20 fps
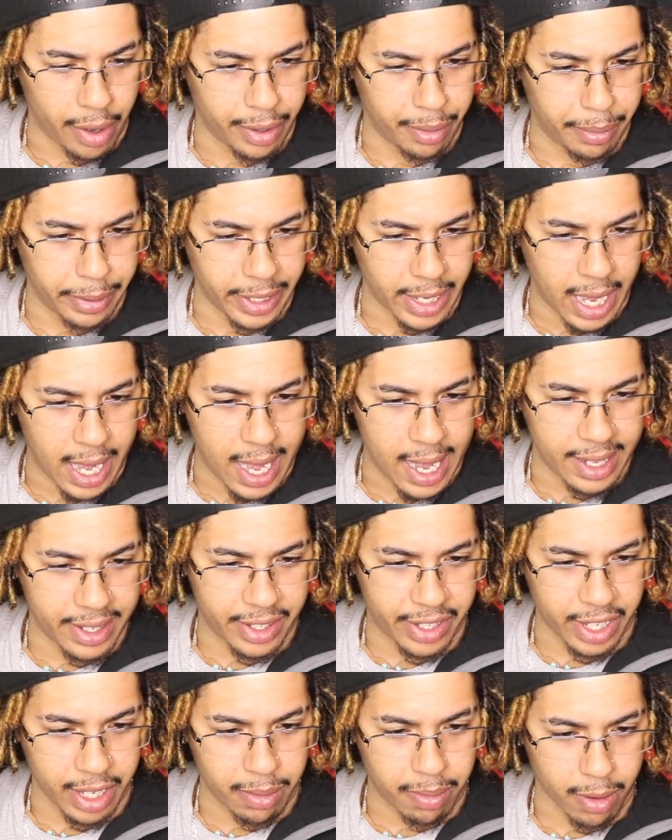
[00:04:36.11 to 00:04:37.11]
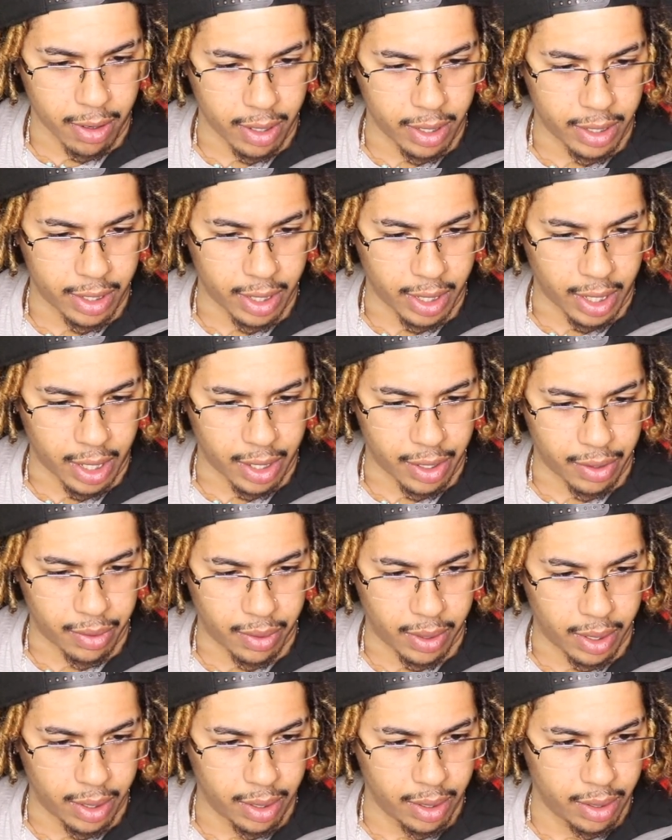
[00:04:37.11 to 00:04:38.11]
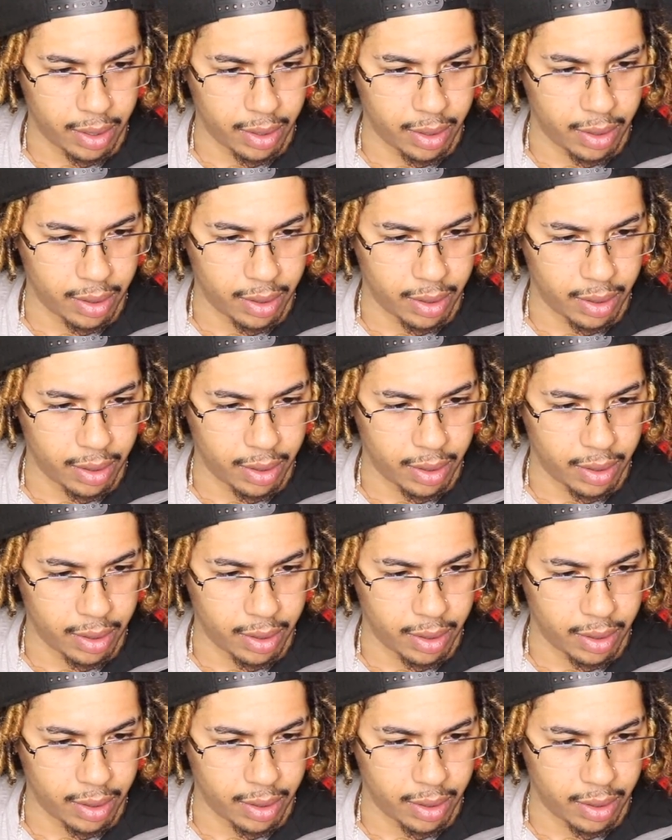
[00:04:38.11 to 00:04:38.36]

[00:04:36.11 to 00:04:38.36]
Beyond Zebra is another one.